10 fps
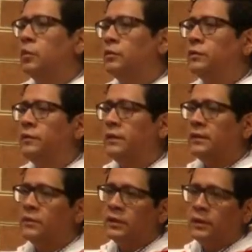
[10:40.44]
most of the
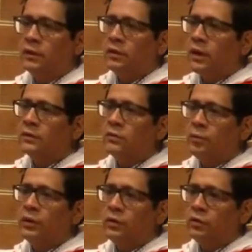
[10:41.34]
times, are here not
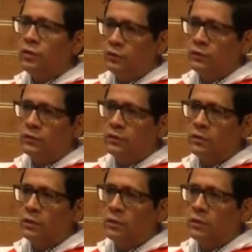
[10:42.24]
to bring good news,
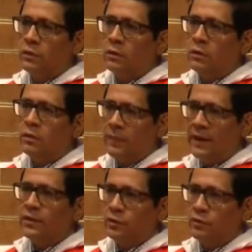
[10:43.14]
but
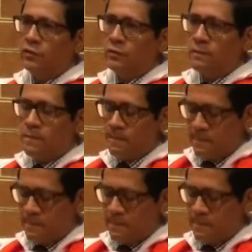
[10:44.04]
bad news.